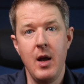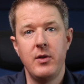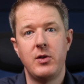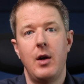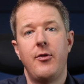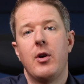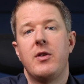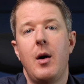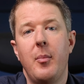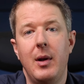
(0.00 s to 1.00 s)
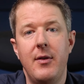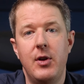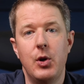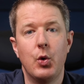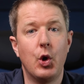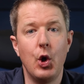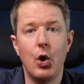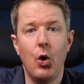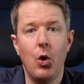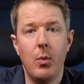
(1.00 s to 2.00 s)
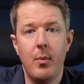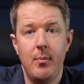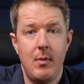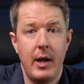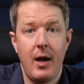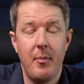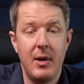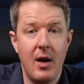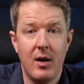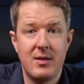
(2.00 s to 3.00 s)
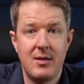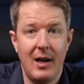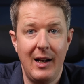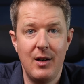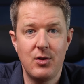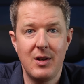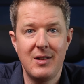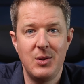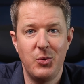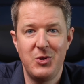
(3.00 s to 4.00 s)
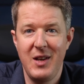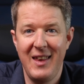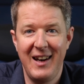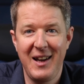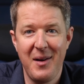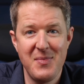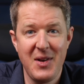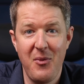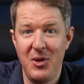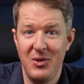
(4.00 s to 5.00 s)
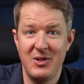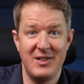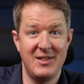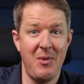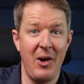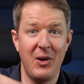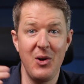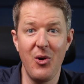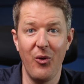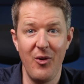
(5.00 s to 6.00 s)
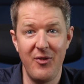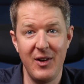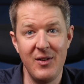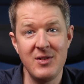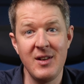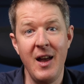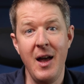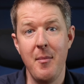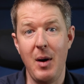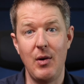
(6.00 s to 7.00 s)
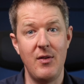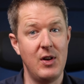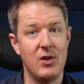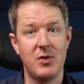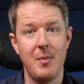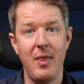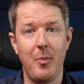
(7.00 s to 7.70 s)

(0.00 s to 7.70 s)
So for example, if you Google my company, Artisan Electrics, you'll see that it comes up with not just my Google reviews, but reviews from other